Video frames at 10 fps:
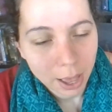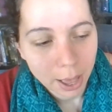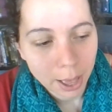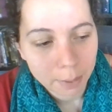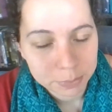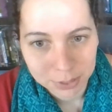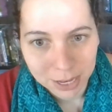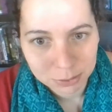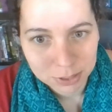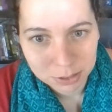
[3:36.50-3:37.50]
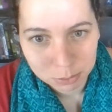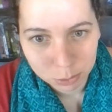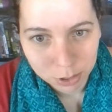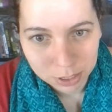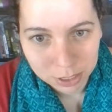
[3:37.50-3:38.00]
So that's reason
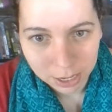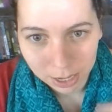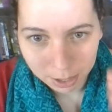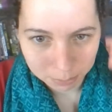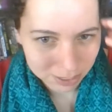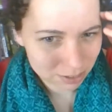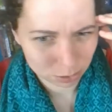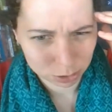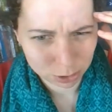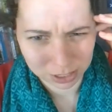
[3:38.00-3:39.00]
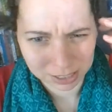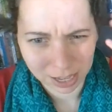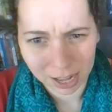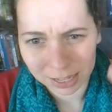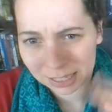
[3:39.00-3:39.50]
number one. Please don't do it.
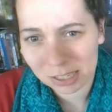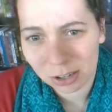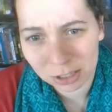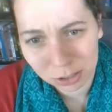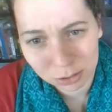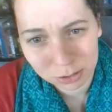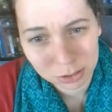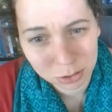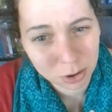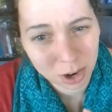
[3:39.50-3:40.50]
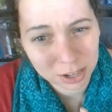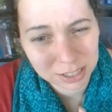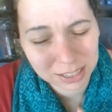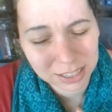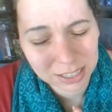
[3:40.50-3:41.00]
These are the students who
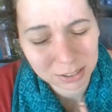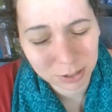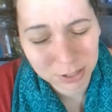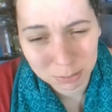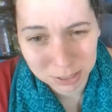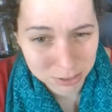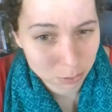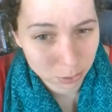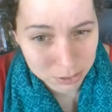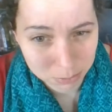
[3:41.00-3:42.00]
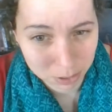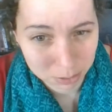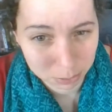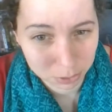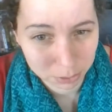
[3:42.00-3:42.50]
are incredibly disappointed by
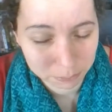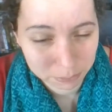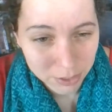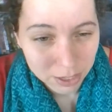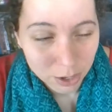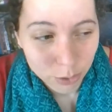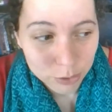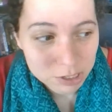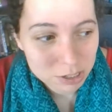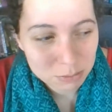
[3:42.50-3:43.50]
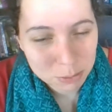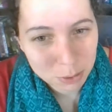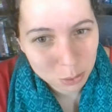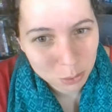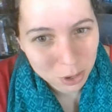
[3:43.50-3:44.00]
the book. Reason number
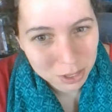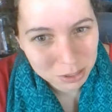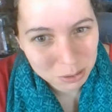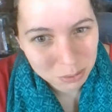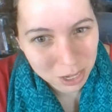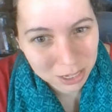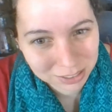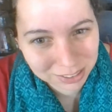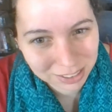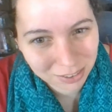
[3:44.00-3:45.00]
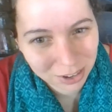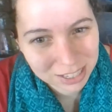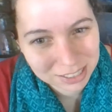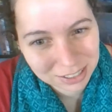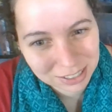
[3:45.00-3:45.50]
two
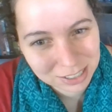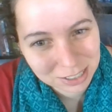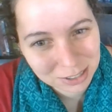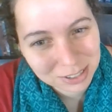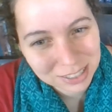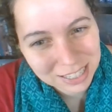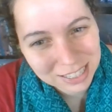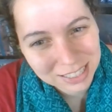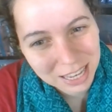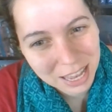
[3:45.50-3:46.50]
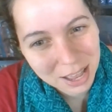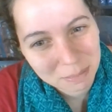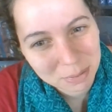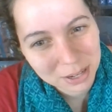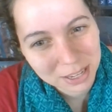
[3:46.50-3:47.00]
why students choose this
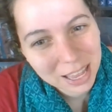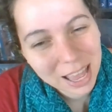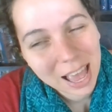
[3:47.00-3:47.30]
book